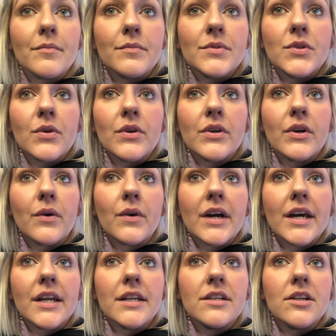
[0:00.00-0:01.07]
so you don't
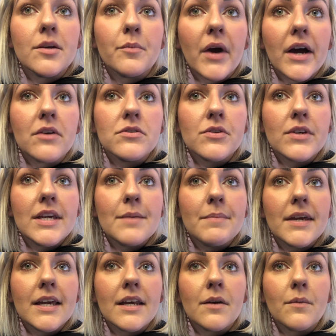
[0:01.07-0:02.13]
cut into your brow. So
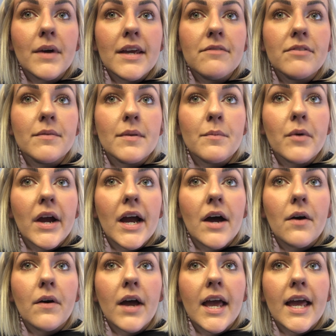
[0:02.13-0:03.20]
keeping it away from the brow,